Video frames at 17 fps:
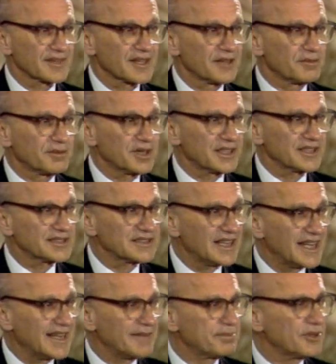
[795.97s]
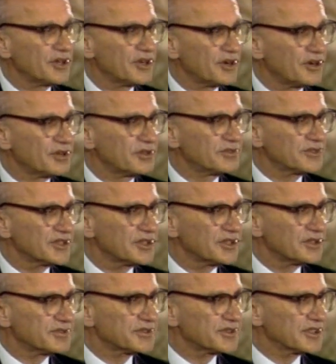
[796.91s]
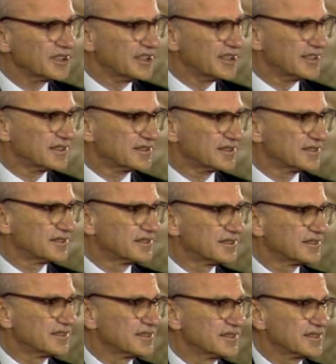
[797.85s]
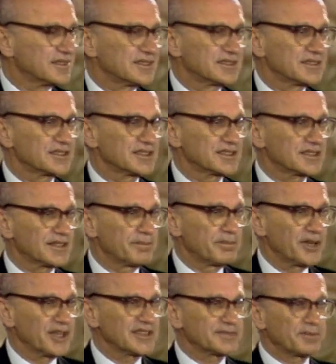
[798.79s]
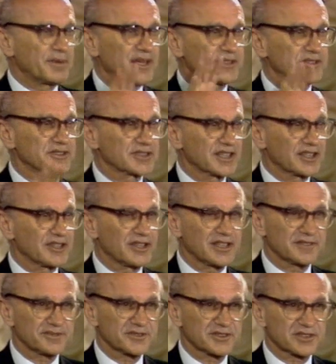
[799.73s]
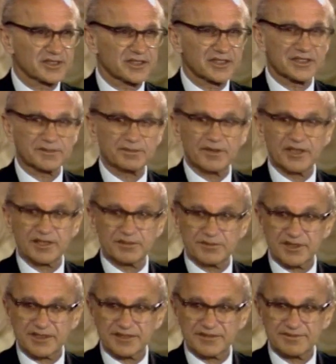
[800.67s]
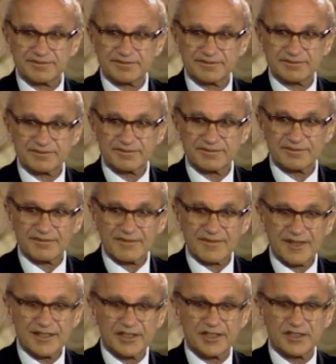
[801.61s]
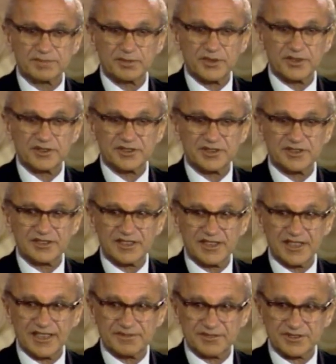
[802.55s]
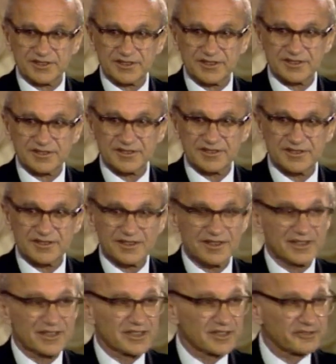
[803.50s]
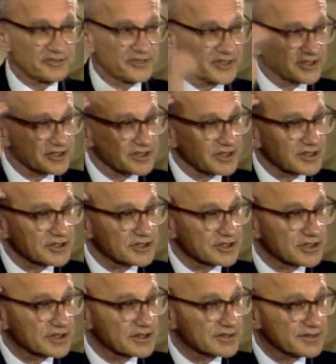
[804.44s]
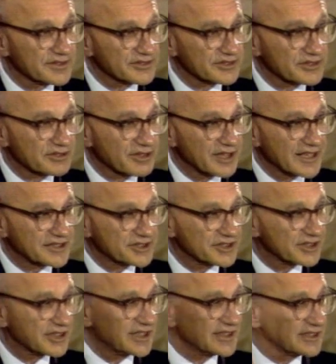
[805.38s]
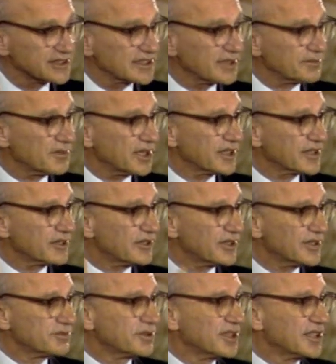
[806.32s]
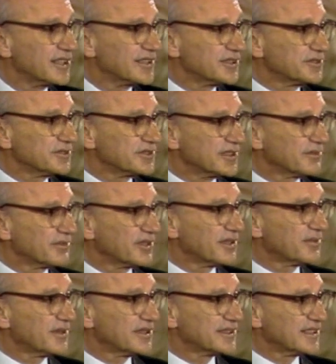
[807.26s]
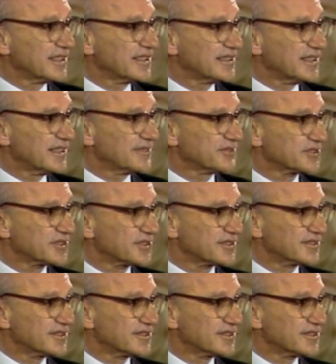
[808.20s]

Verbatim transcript: What has happened over and over again is that the big spenders get off and start spending money. This produces a deficit. The fiscal conservatives scratch their head and say, My God, we got to do something about that deficit.